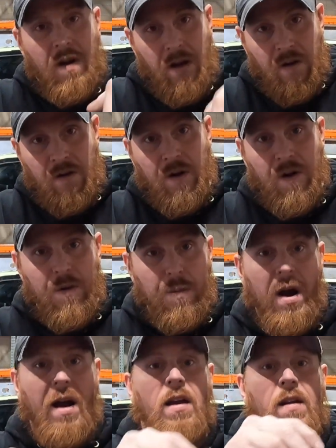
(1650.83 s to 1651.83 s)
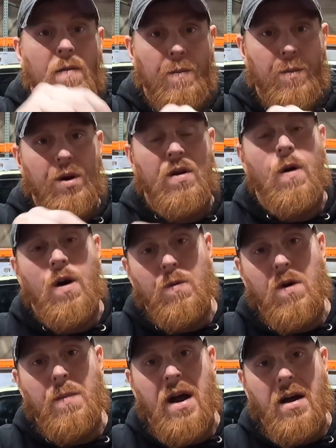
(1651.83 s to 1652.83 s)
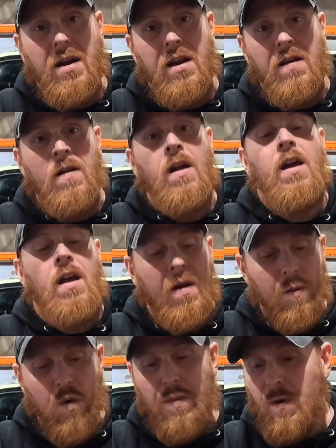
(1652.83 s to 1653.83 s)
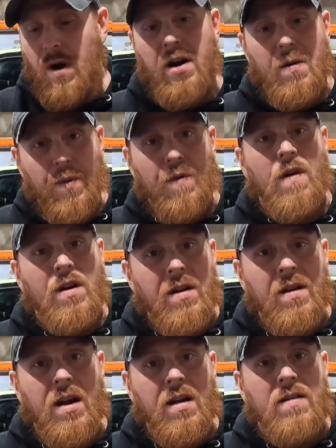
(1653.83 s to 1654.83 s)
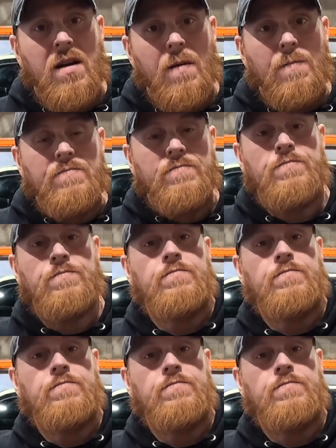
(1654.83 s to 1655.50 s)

install the bracket, put the hardware back in, and we'll be ready to move on to the next step.